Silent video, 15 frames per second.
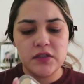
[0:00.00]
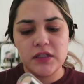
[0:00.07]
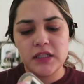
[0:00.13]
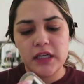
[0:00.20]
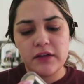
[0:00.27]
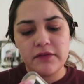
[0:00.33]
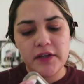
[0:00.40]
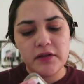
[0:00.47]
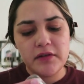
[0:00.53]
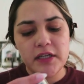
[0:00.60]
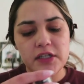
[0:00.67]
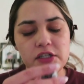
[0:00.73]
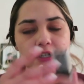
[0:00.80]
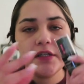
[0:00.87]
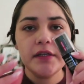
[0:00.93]
stick
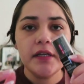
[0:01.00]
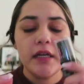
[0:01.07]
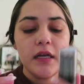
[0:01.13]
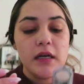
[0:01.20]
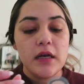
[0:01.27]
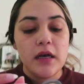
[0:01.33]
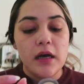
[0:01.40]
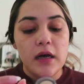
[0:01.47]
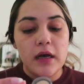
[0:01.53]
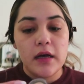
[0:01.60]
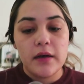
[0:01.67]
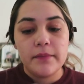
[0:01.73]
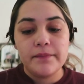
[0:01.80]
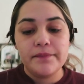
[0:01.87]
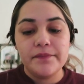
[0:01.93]
foundation.
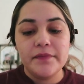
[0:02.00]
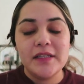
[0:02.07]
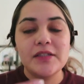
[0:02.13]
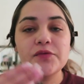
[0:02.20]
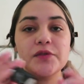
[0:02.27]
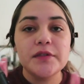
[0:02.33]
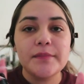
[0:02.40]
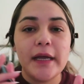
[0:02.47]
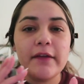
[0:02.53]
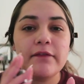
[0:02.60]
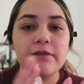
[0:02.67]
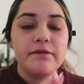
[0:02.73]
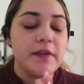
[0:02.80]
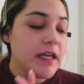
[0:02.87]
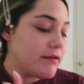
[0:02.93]
Um, this was my
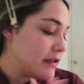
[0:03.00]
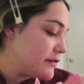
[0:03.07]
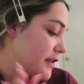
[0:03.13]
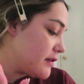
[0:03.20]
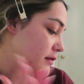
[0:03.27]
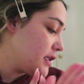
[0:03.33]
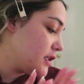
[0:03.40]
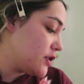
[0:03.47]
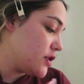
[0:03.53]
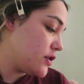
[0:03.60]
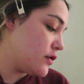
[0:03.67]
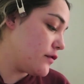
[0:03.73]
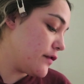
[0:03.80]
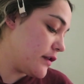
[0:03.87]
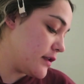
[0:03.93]
favorite foundation
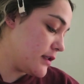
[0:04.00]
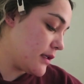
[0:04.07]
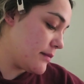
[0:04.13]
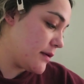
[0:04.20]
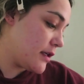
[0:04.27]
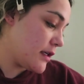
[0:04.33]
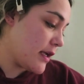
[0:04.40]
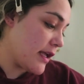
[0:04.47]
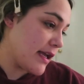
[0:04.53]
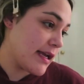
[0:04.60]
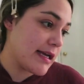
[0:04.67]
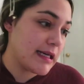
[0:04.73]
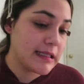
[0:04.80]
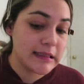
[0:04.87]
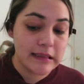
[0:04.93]
over the summer
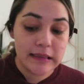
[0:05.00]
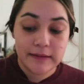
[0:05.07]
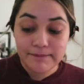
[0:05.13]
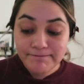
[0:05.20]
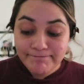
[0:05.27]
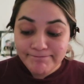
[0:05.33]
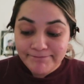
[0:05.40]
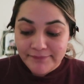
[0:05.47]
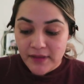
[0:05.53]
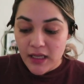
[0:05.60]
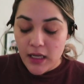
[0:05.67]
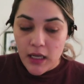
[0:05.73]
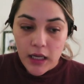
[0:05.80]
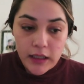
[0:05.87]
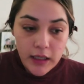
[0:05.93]
and
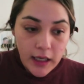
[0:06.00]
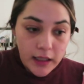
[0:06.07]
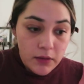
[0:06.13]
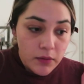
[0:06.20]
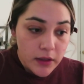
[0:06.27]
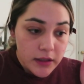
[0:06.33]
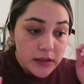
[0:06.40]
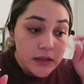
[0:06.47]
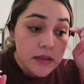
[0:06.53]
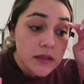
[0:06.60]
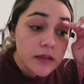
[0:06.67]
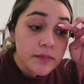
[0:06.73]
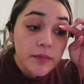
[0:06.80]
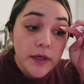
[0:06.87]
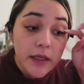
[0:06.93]
kind of wanted
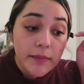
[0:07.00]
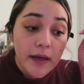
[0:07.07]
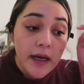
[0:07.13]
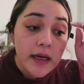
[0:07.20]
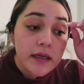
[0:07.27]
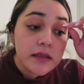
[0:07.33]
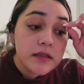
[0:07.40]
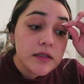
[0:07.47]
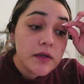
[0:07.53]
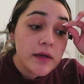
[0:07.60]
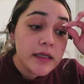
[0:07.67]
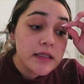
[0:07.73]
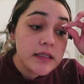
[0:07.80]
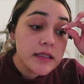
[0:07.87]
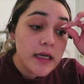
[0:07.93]
to bring it back. So
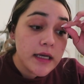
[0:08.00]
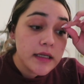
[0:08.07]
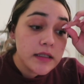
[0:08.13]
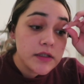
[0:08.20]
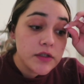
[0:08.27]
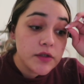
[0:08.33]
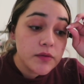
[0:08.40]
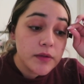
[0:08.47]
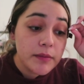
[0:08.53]
I decided to